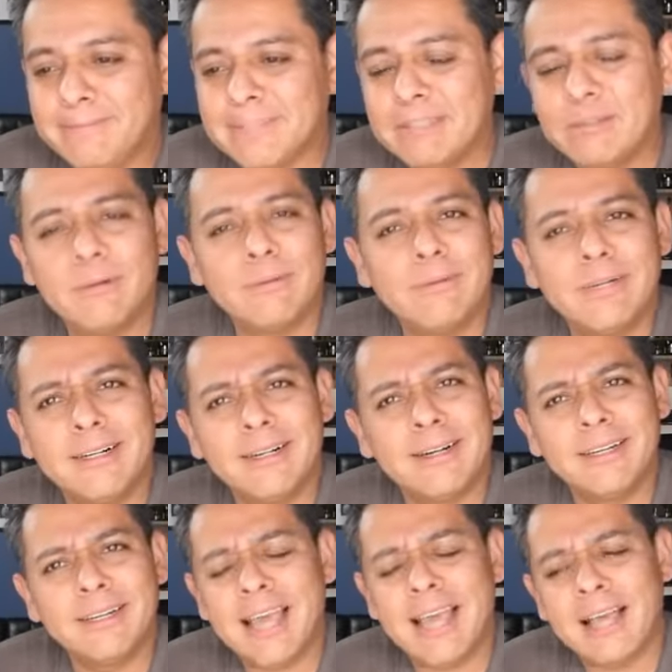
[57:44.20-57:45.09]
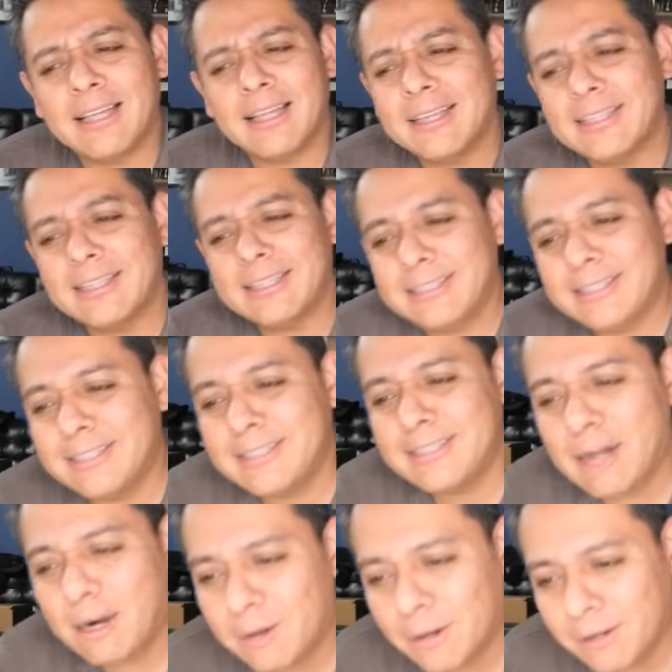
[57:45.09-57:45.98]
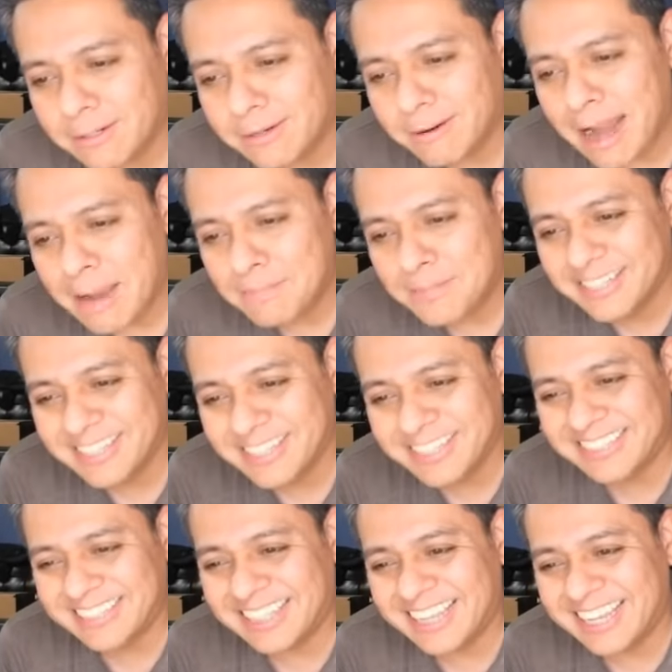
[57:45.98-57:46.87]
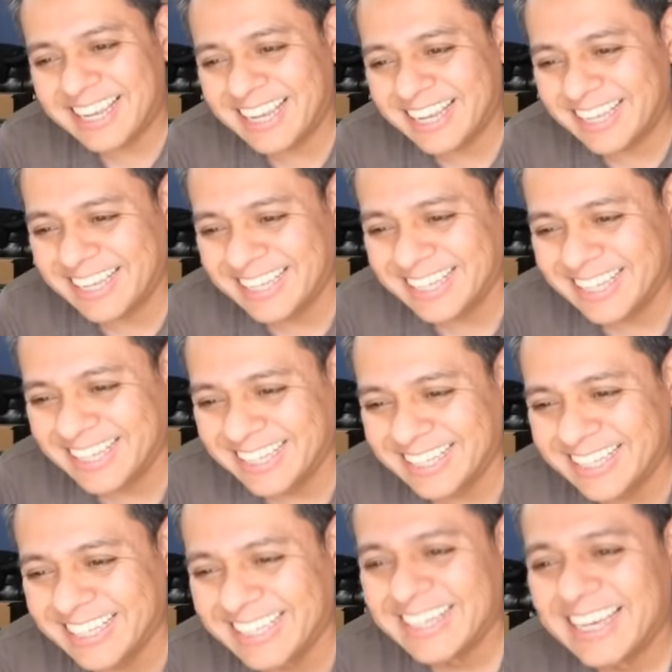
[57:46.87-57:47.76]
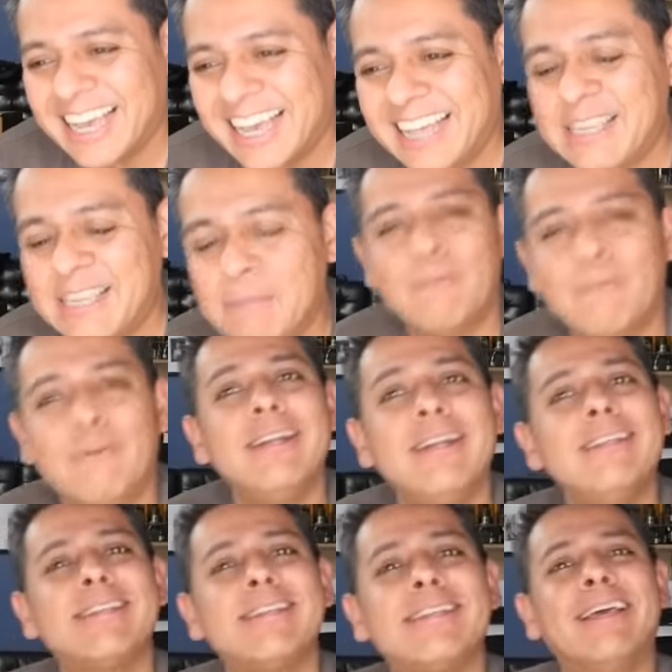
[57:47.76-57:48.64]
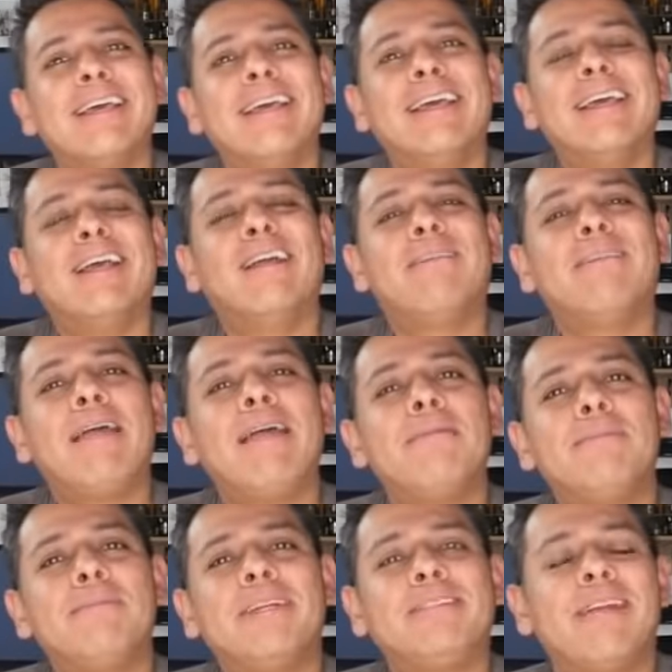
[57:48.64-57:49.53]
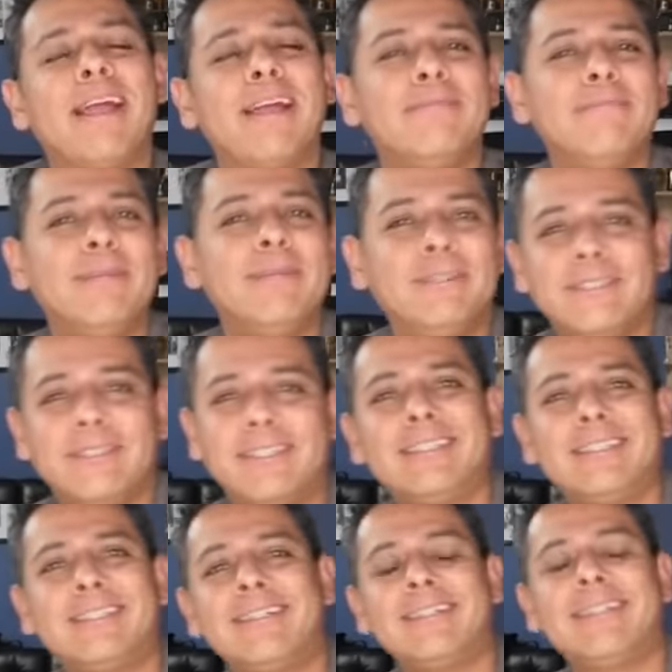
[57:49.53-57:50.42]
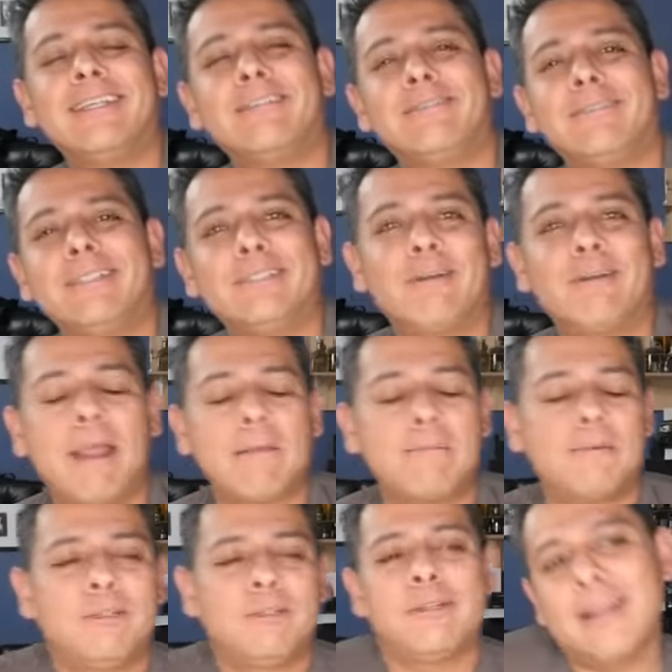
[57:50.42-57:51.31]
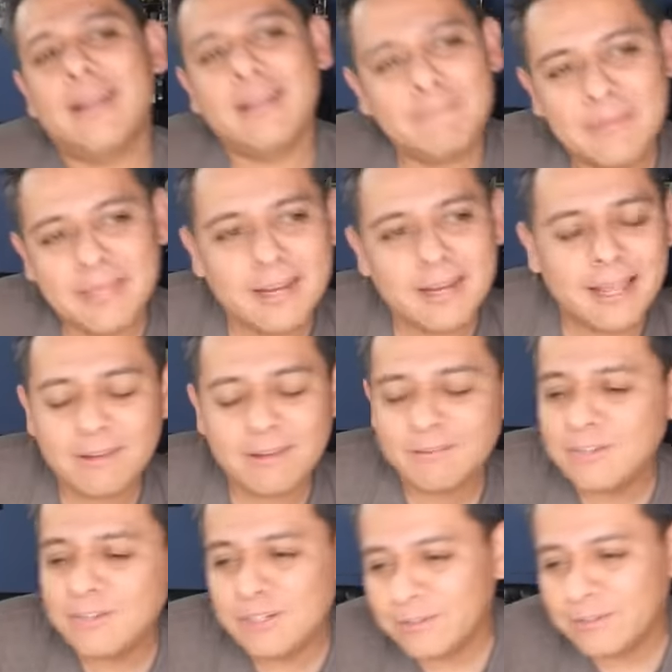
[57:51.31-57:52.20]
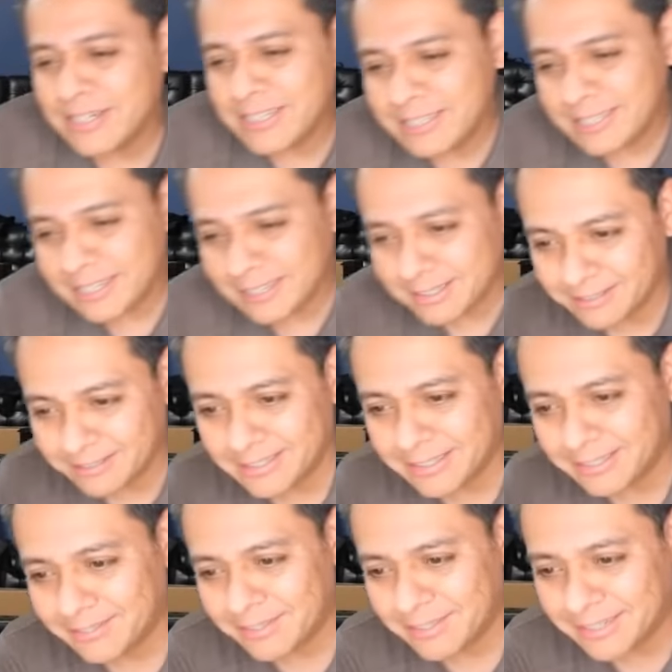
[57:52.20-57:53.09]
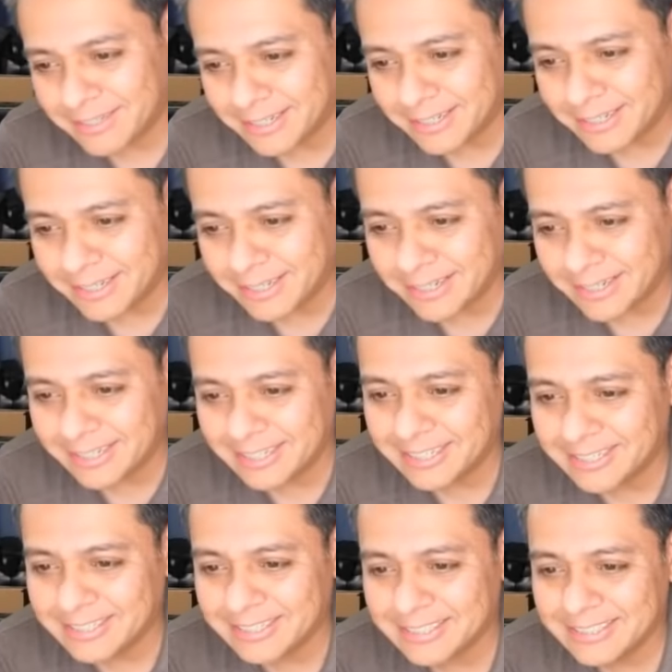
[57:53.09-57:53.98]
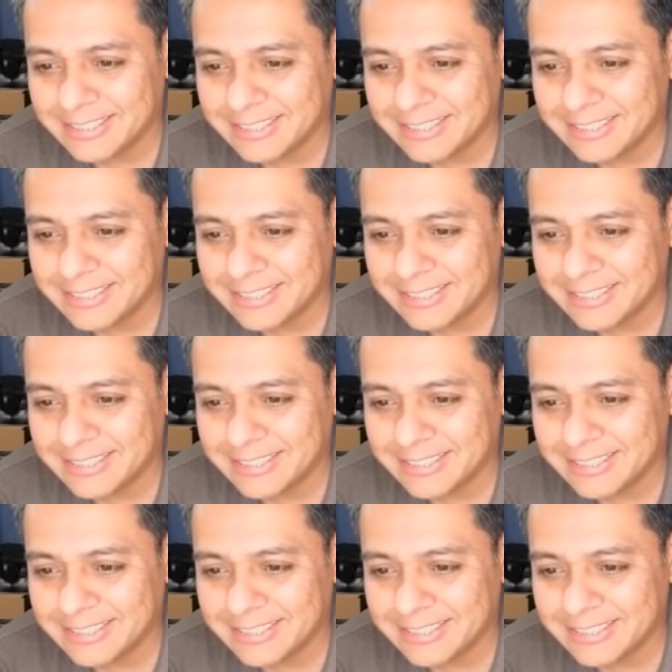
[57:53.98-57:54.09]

so we're all, yeah, these are all grandpa's thing. Except one is grandpa trying to be traditional. The other one's grandpa trying to be like futuristic or whatever. Yeah,